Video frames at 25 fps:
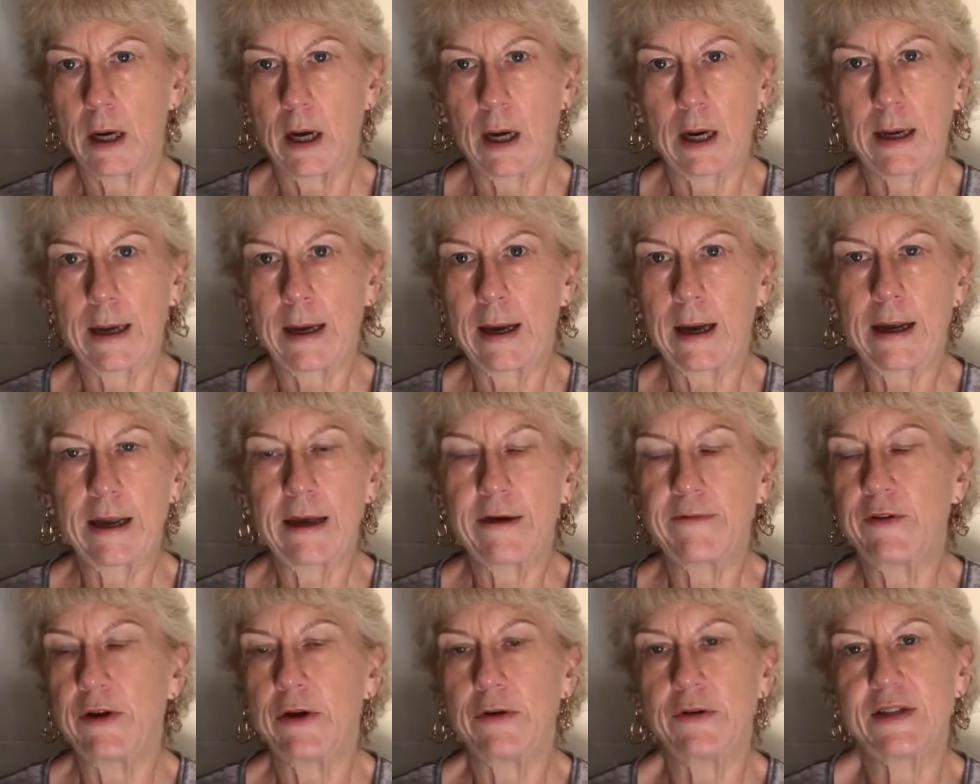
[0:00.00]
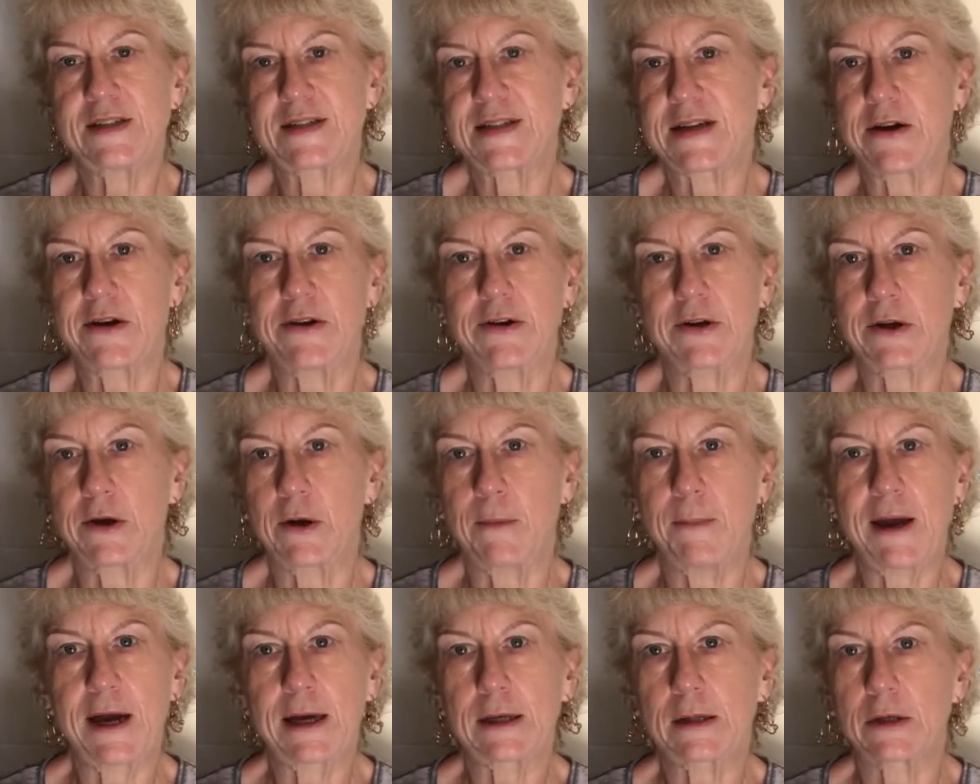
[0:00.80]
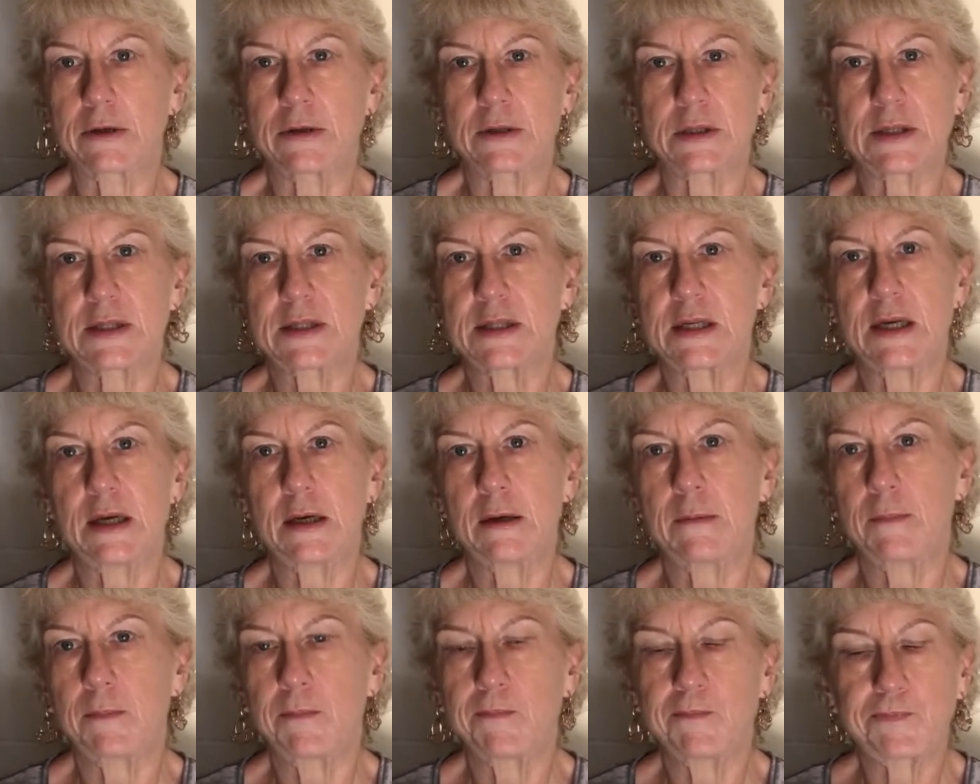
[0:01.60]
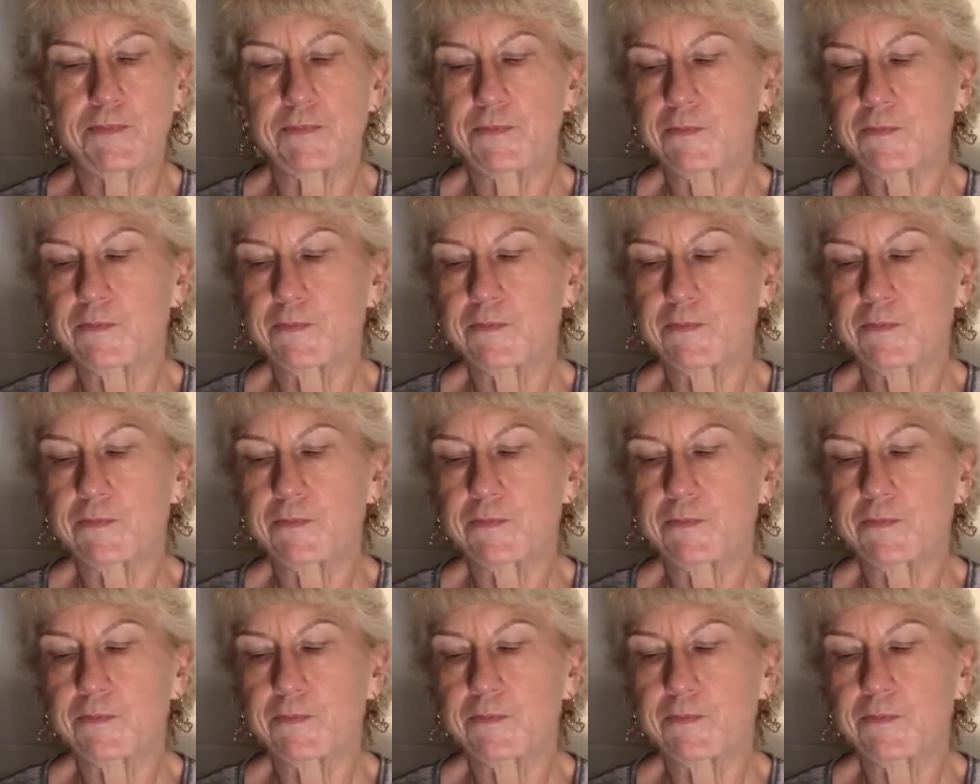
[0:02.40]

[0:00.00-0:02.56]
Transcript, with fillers: I, I have no desire to go back there and see him.